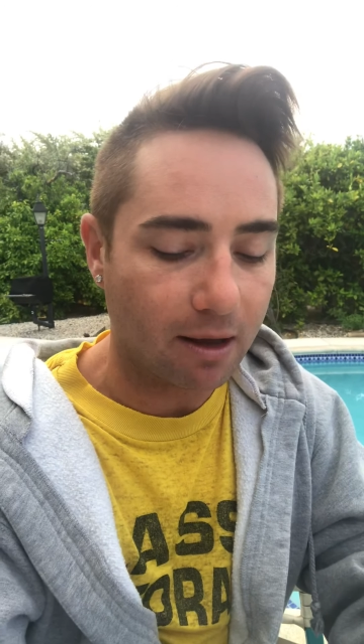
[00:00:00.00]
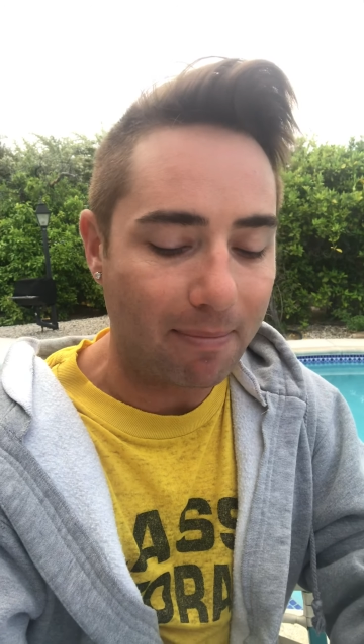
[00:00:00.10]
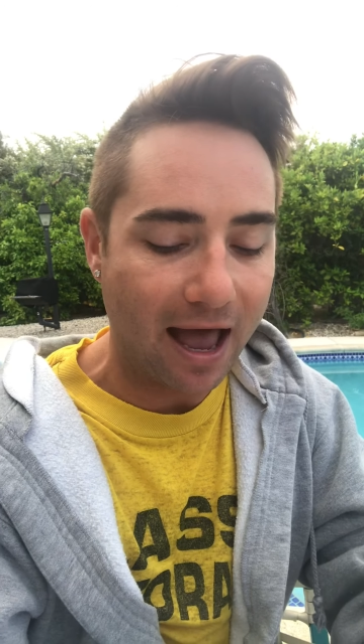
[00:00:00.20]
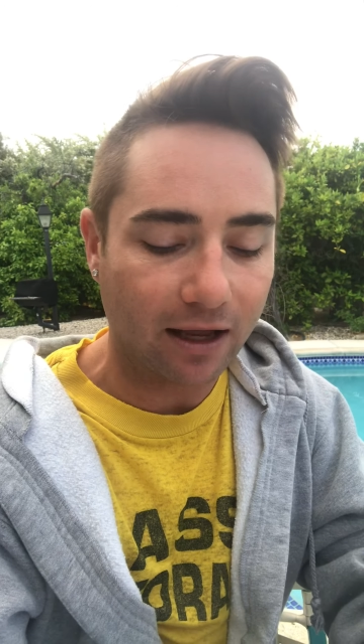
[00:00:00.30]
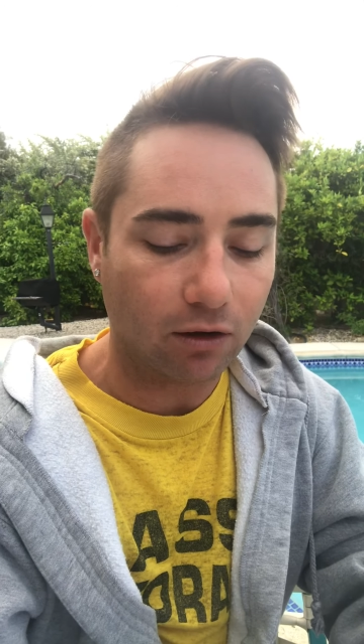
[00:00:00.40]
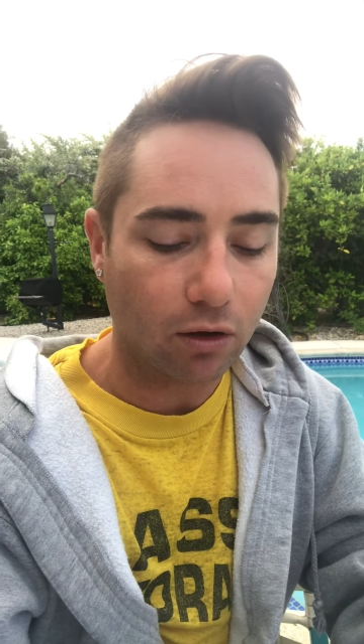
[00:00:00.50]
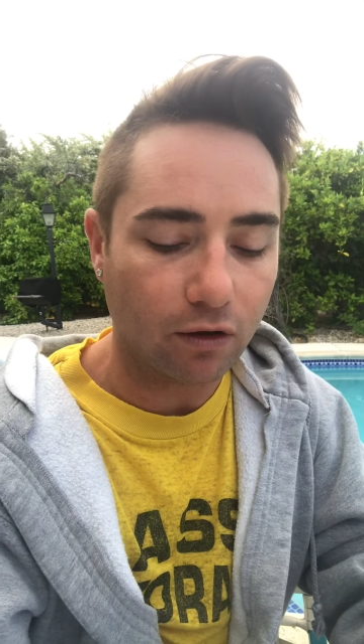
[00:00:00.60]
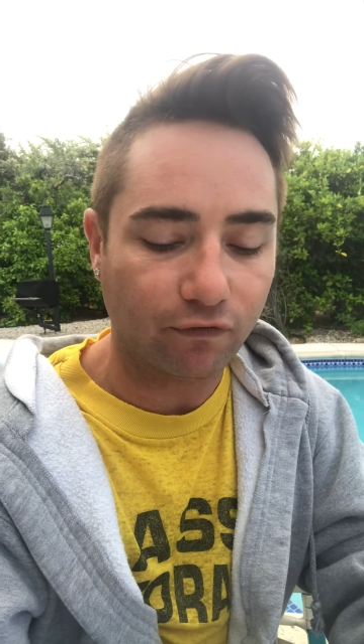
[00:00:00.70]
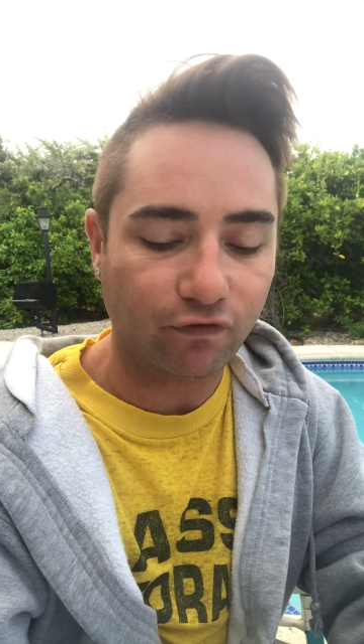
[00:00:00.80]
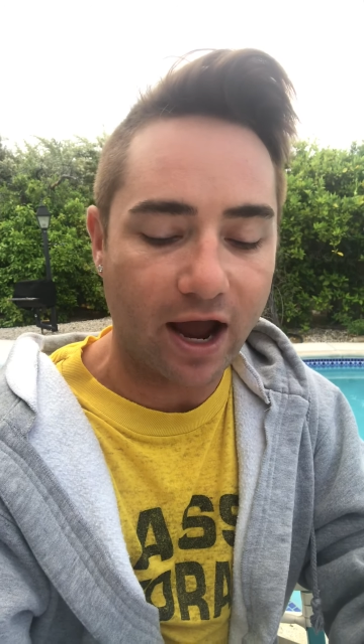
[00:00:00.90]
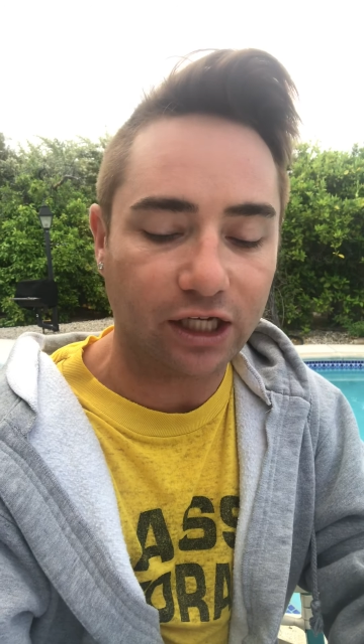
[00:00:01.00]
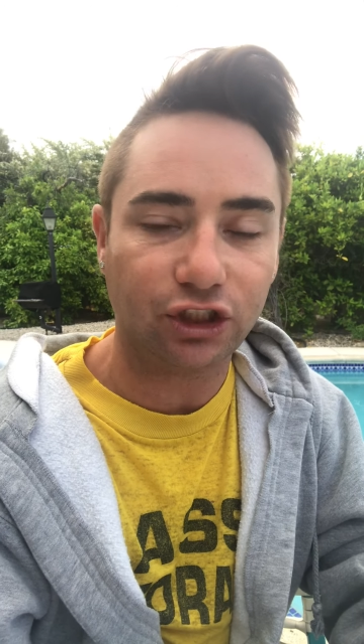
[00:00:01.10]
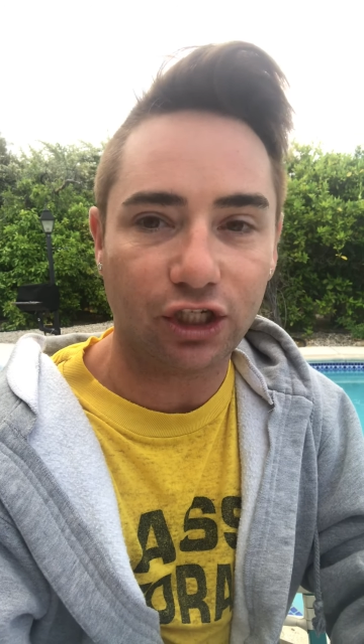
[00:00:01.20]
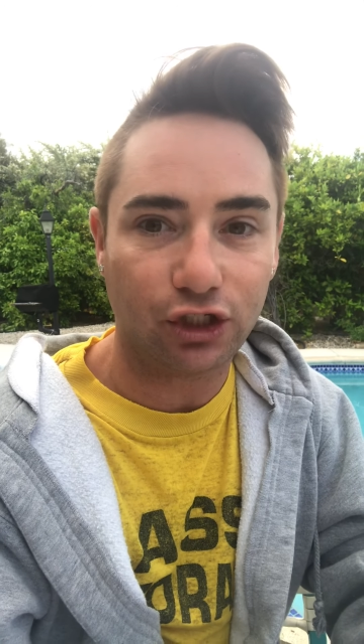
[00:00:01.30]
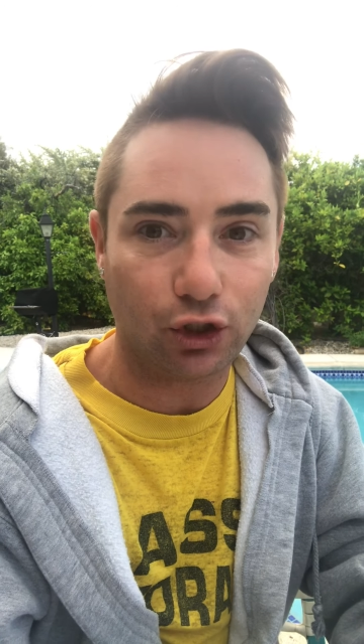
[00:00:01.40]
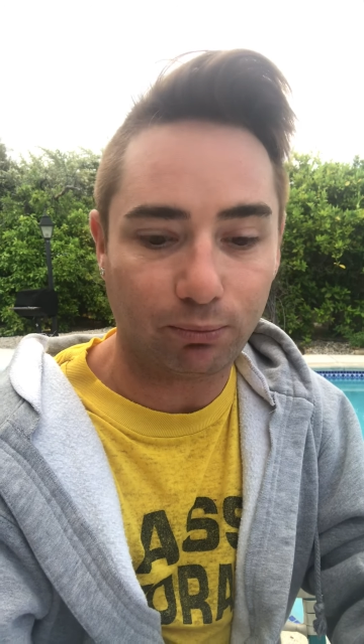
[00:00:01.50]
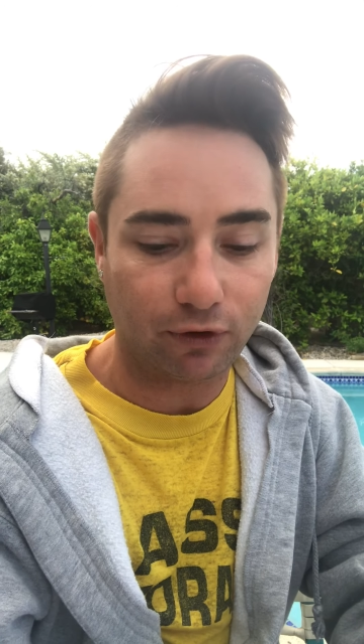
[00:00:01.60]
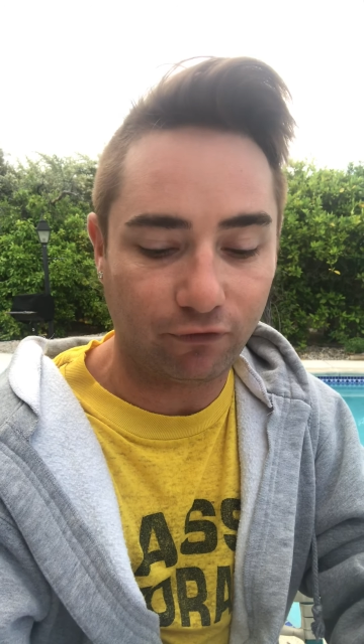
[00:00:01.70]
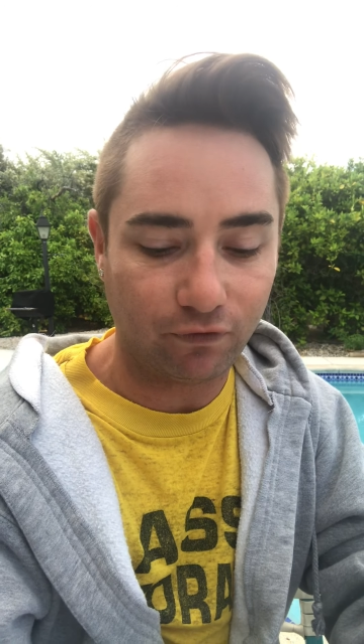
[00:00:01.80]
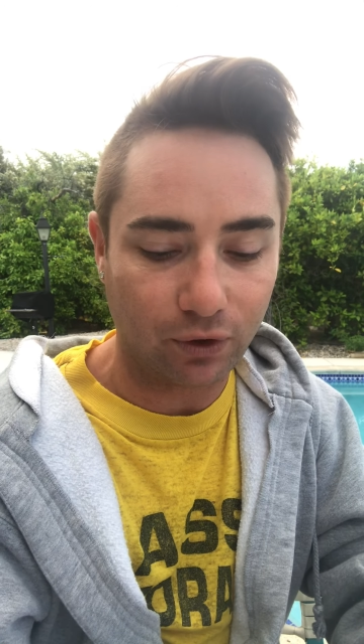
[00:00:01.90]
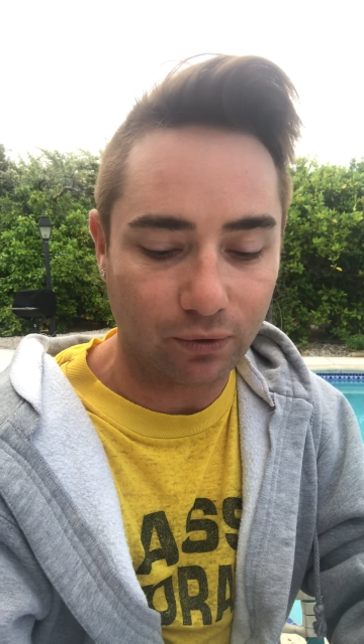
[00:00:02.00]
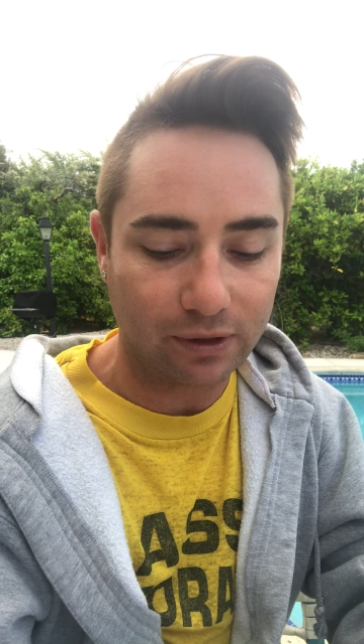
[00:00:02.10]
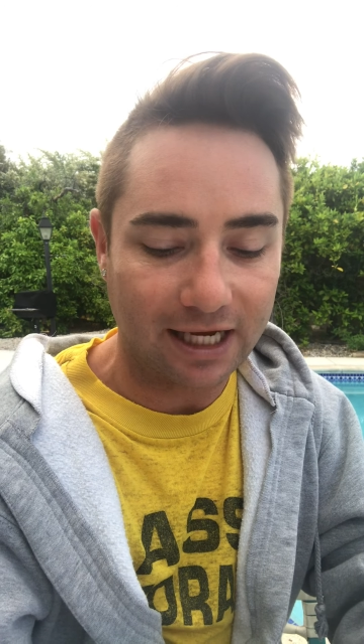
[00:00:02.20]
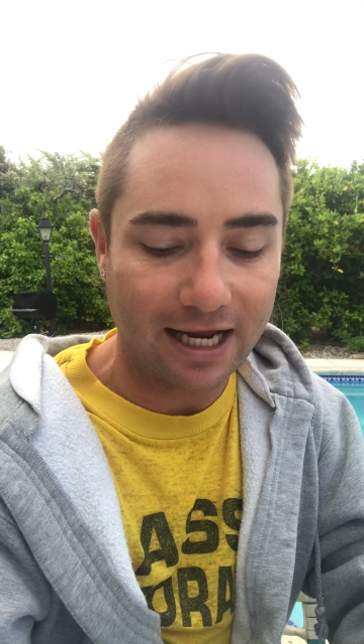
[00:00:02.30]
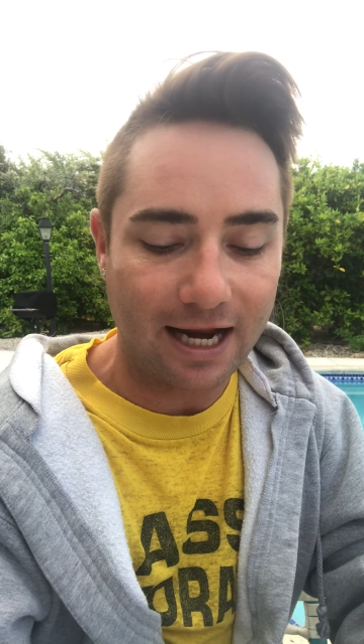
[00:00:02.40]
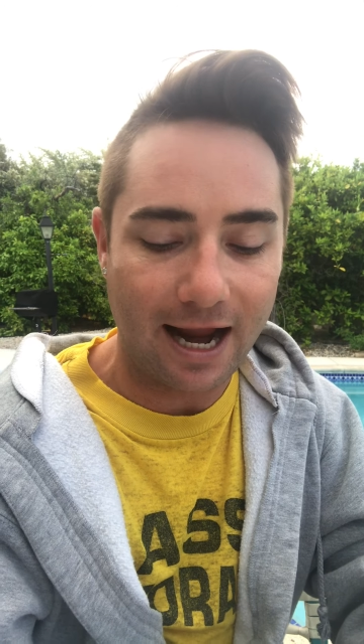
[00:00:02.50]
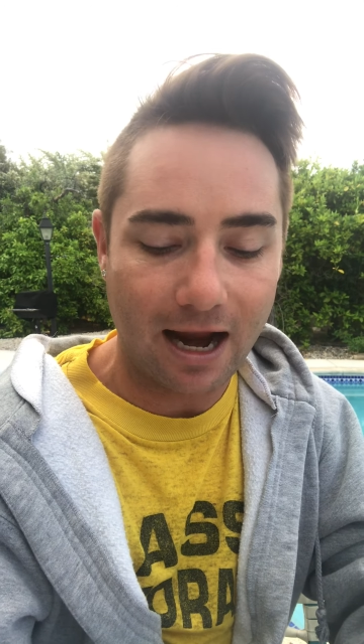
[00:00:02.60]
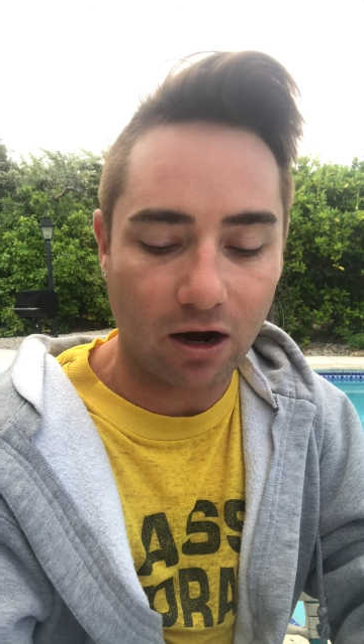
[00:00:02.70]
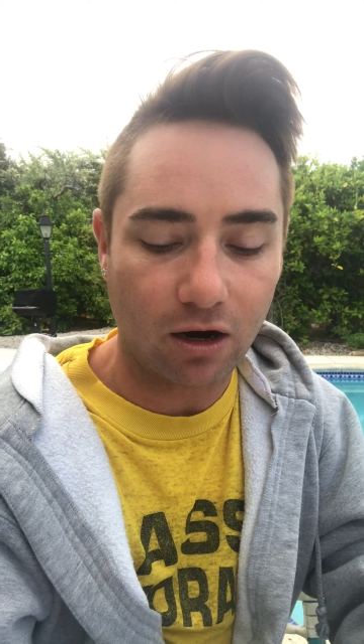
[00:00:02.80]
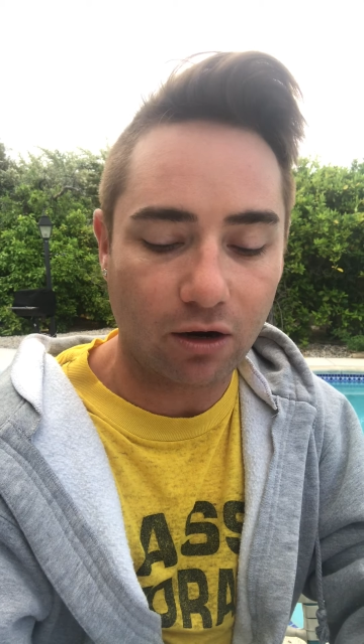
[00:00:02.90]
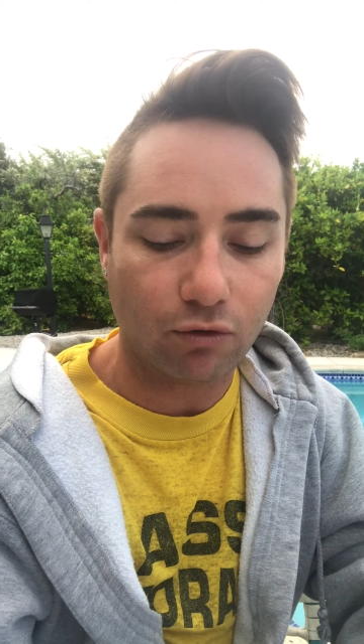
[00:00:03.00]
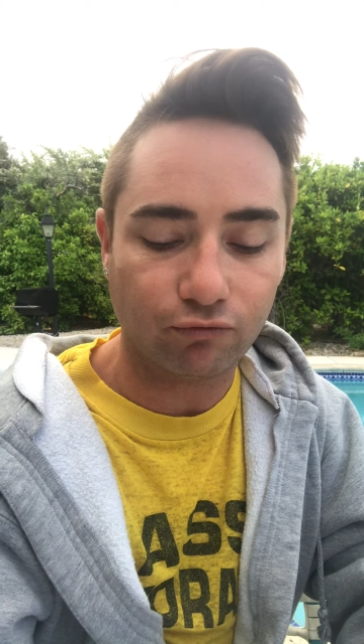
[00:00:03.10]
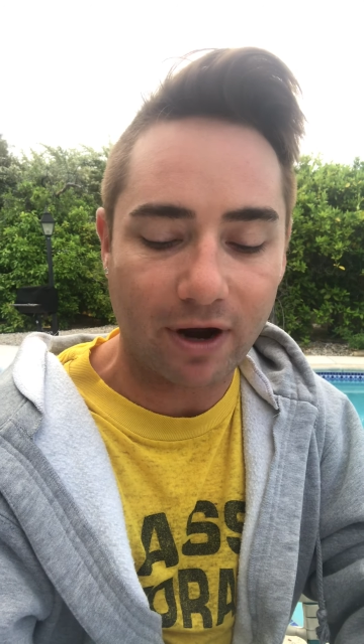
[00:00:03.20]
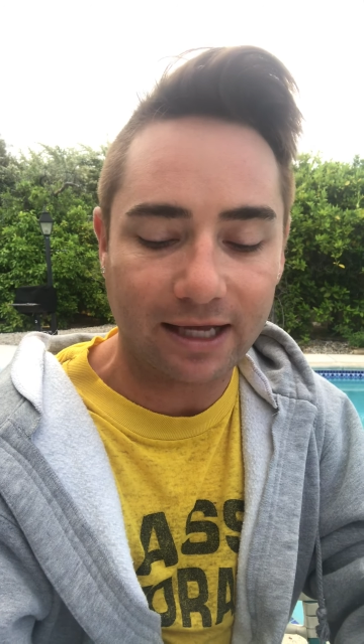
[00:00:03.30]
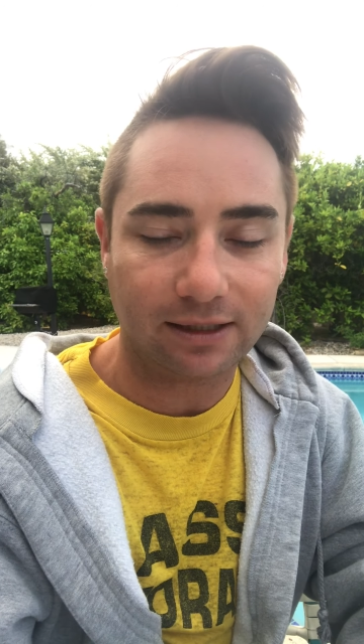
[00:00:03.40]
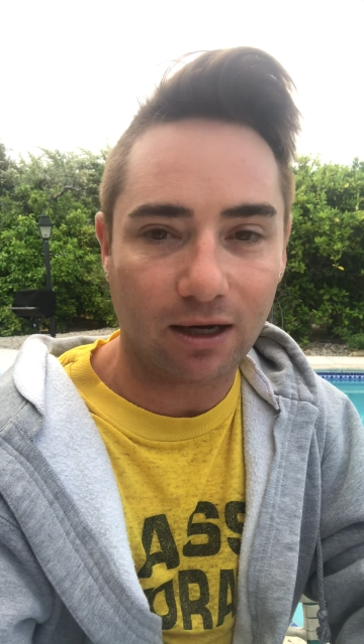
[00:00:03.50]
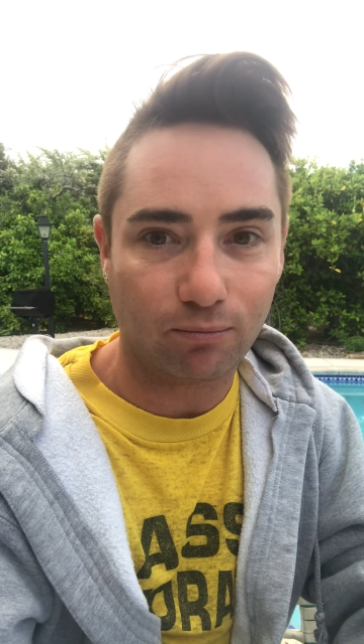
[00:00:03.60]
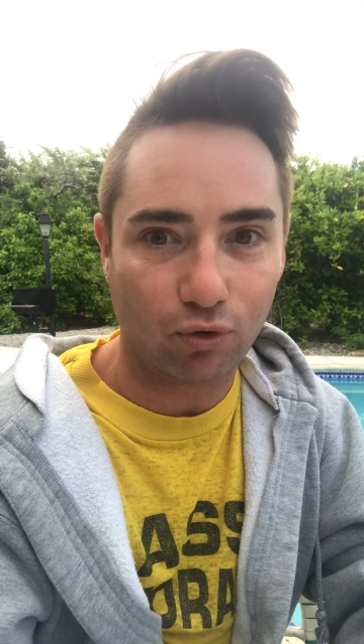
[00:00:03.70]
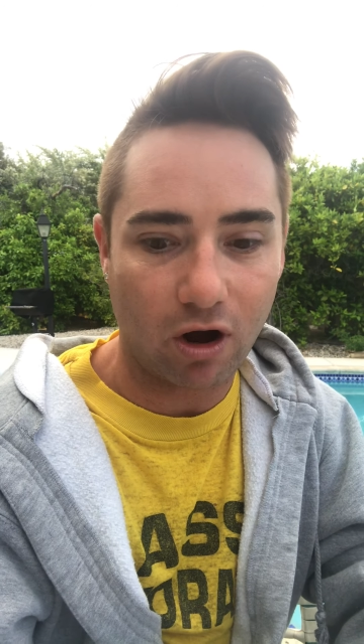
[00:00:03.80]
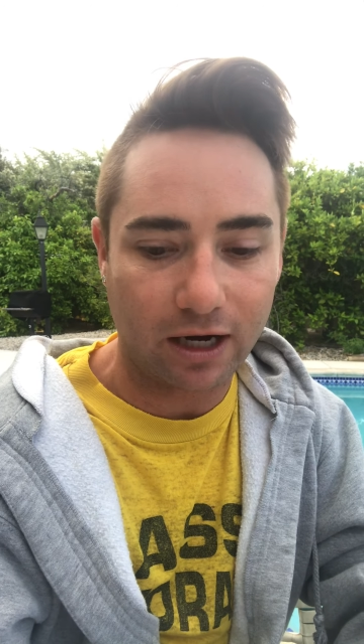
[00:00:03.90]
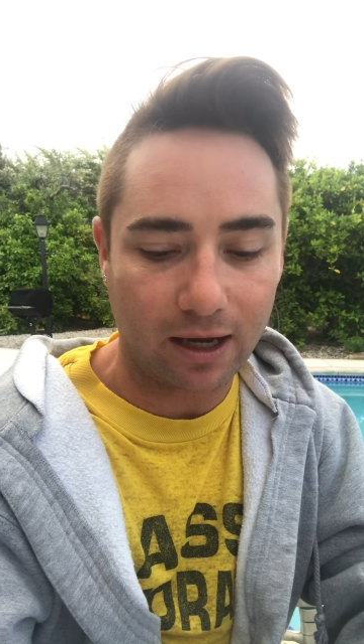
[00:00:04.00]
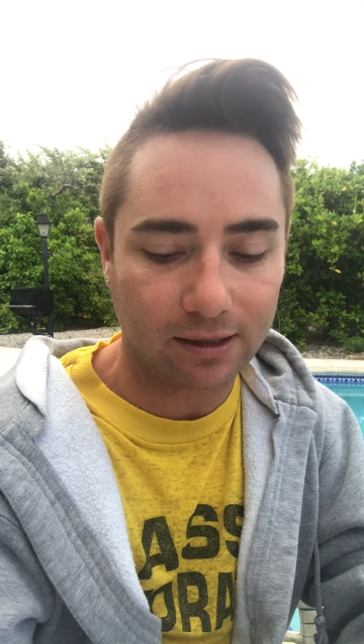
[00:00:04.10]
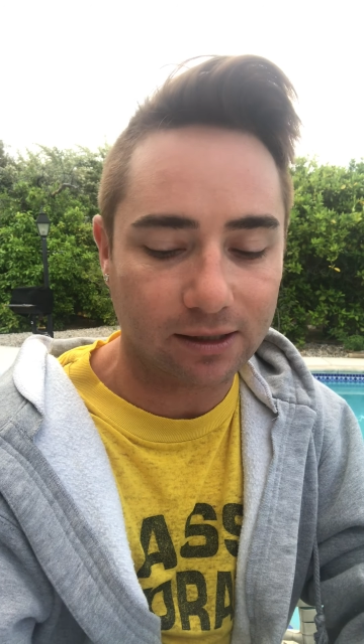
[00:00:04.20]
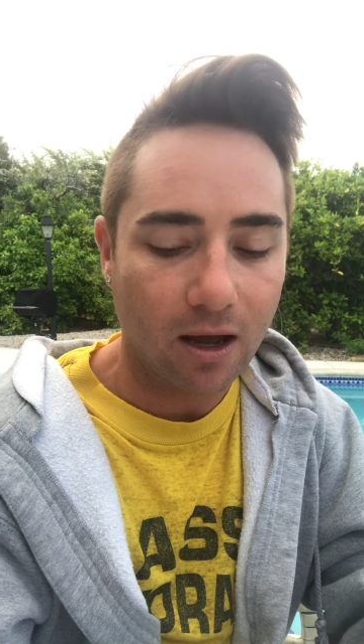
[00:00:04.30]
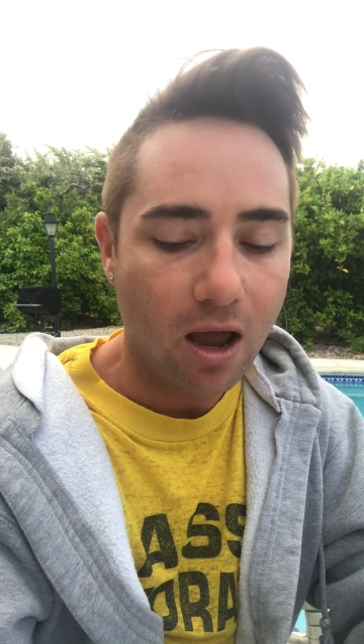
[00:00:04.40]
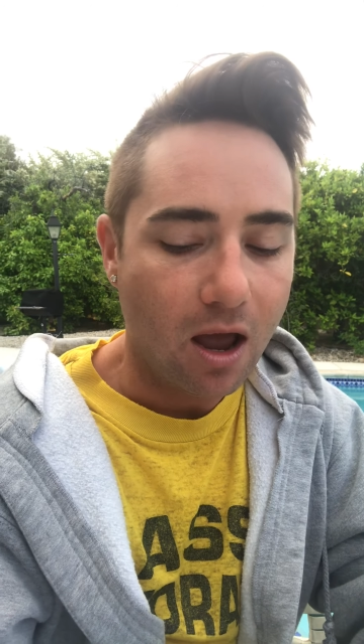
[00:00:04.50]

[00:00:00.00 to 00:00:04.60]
Petal Fresh Superfoods and Hair Rest Products.